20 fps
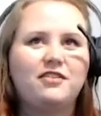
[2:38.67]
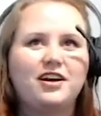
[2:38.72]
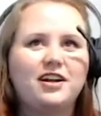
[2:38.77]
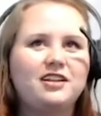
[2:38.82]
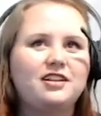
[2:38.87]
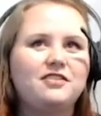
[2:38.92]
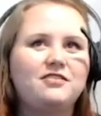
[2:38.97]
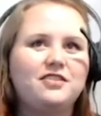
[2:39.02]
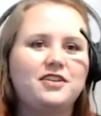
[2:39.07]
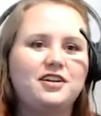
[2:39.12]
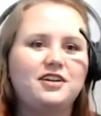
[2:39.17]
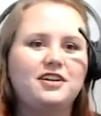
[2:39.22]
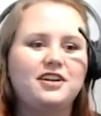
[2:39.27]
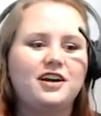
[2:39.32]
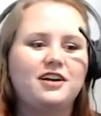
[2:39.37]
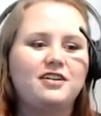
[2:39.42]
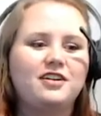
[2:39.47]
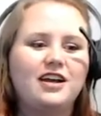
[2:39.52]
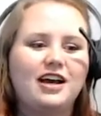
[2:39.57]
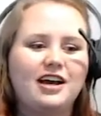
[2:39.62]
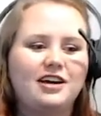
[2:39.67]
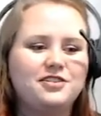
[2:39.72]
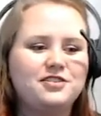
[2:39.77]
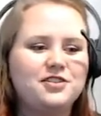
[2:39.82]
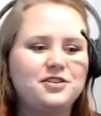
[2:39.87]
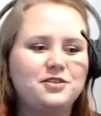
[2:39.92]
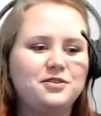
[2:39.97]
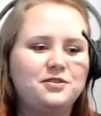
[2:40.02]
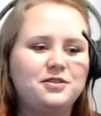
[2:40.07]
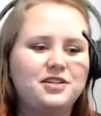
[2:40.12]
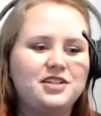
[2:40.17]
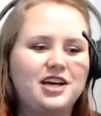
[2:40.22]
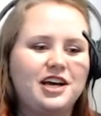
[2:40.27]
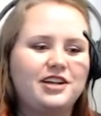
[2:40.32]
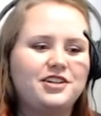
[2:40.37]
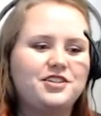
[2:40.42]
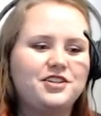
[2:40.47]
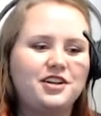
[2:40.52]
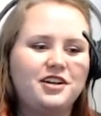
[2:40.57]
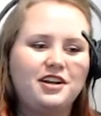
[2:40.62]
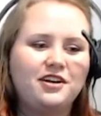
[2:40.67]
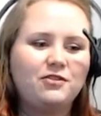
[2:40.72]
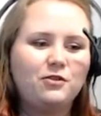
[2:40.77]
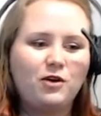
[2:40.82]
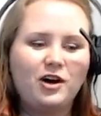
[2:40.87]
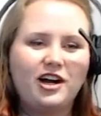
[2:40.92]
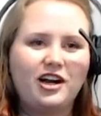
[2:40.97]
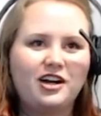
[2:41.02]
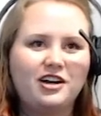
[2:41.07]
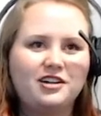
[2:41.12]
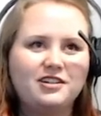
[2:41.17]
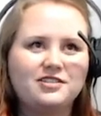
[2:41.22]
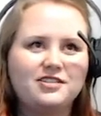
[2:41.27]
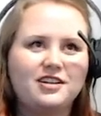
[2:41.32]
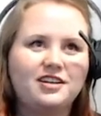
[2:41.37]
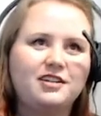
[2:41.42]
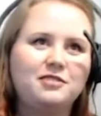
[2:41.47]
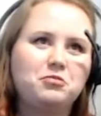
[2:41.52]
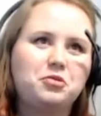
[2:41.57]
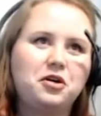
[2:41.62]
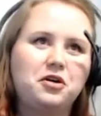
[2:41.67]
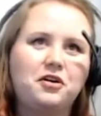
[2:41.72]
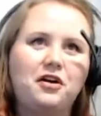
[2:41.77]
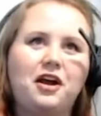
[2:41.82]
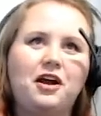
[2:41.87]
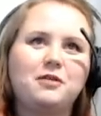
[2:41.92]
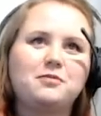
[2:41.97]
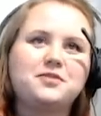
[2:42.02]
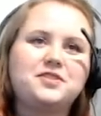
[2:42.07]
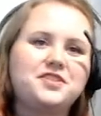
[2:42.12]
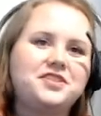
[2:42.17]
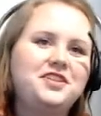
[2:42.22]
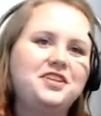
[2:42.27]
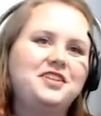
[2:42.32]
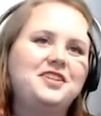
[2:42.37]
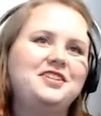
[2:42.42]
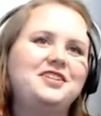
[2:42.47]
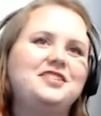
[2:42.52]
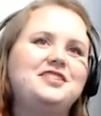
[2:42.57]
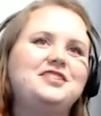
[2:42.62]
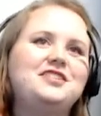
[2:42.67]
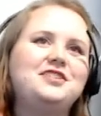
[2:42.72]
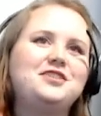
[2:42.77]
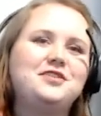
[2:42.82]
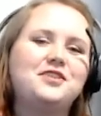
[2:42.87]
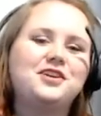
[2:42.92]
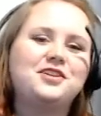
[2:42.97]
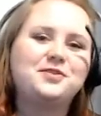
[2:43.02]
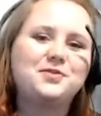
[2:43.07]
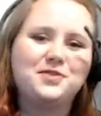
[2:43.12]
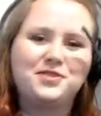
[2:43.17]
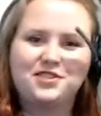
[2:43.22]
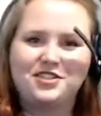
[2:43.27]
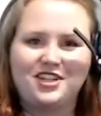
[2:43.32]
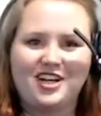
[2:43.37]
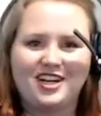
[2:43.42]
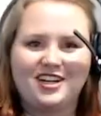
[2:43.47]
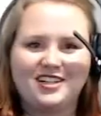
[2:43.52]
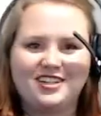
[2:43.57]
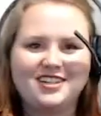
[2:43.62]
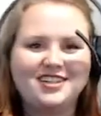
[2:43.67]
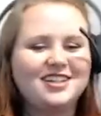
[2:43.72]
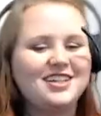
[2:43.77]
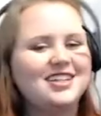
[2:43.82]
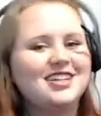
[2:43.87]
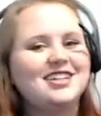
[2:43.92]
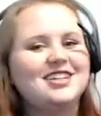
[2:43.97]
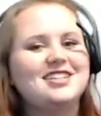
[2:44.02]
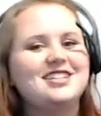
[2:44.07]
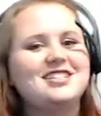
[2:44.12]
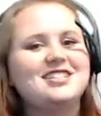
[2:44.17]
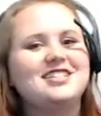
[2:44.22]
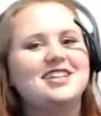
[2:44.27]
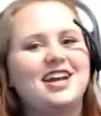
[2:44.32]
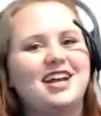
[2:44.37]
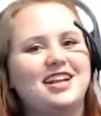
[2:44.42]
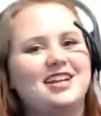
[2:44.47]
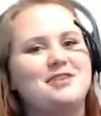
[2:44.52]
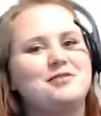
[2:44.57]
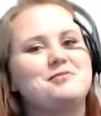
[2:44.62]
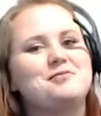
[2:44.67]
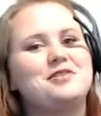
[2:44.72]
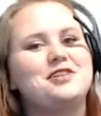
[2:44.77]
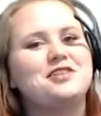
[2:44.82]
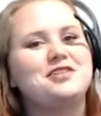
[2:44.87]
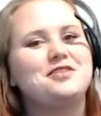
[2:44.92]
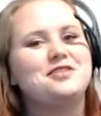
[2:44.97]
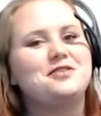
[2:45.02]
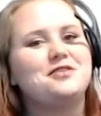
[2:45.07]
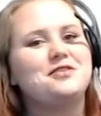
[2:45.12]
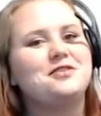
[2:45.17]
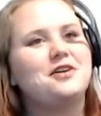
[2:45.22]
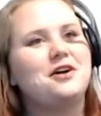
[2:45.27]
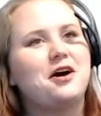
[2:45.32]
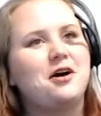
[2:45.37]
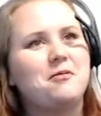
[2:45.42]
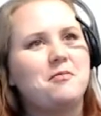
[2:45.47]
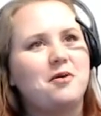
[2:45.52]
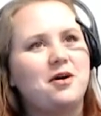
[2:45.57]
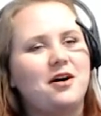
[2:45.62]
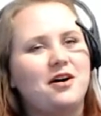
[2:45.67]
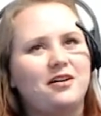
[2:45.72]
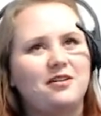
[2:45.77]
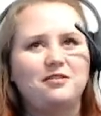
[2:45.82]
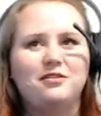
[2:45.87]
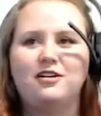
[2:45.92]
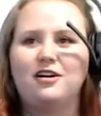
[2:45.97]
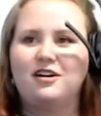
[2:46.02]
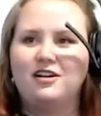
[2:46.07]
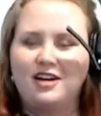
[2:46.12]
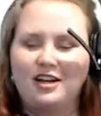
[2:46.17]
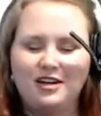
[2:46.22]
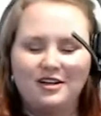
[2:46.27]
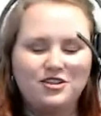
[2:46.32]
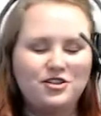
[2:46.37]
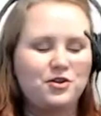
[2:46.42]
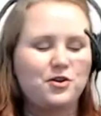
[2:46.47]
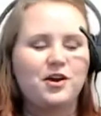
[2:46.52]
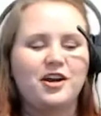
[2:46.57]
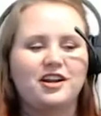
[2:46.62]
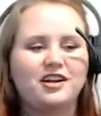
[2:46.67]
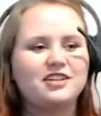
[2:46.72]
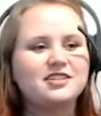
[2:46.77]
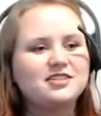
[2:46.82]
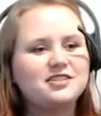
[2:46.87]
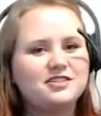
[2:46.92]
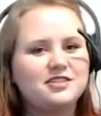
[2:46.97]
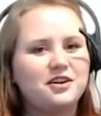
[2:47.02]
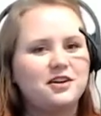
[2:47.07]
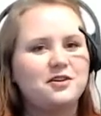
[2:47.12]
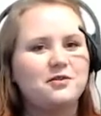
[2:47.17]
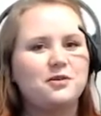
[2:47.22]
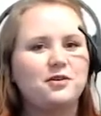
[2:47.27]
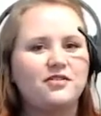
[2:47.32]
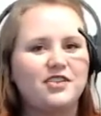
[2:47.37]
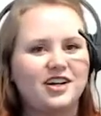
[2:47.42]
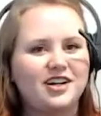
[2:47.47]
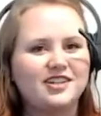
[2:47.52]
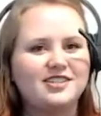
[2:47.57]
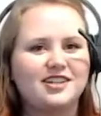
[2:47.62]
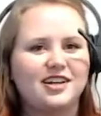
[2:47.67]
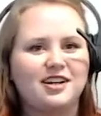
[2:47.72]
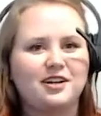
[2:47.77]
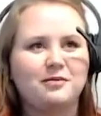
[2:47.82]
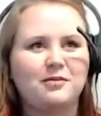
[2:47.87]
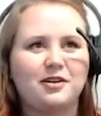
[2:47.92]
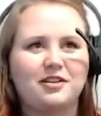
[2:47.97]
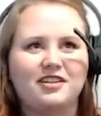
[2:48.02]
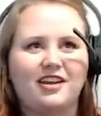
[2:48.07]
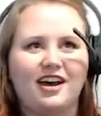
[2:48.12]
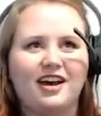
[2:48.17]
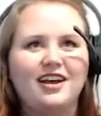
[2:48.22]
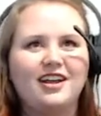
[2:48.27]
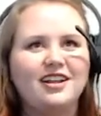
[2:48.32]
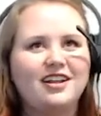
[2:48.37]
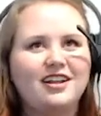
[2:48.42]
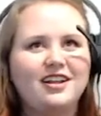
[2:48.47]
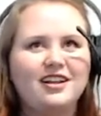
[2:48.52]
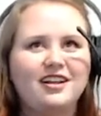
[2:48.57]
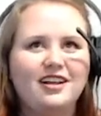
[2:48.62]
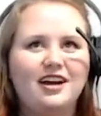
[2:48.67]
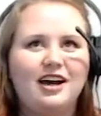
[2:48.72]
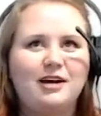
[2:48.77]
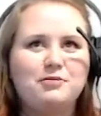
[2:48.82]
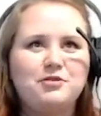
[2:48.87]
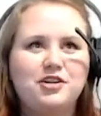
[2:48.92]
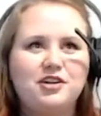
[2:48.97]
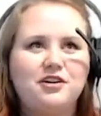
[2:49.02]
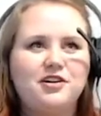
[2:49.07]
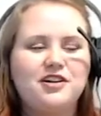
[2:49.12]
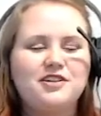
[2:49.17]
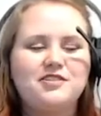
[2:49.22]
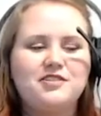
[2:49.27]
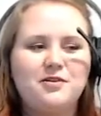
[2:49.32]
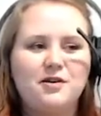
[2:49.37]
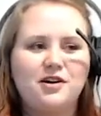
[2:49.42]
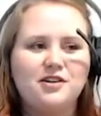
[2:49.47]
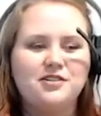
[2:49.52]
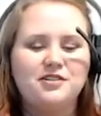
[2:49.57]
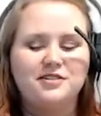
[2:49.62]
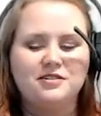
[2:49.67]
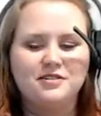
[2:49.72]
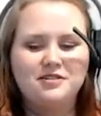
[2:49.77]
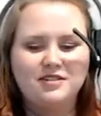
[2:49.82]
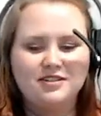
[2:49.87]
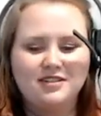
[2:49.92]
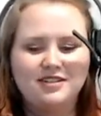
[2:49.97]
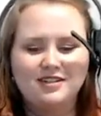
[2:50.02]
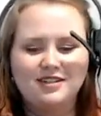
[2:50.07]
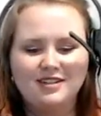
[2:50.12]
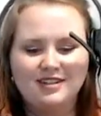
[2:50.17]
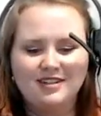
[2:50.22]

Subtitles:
We have finally figured out how to attach enough wires and programs to our Twitch channel to get him to come and join us, so we're very excited about that. I'm sure, Chris, you are too.